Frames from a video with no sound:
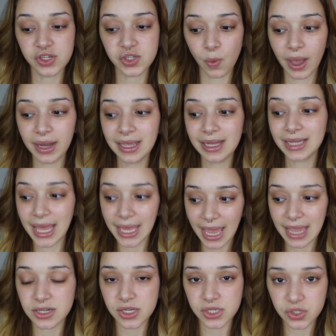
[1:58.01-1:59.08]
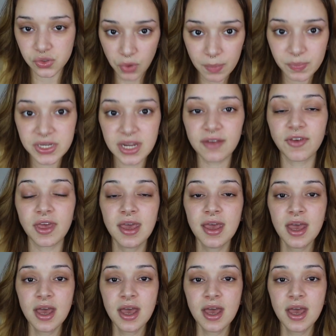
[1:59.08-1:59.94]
So I need like a descriptive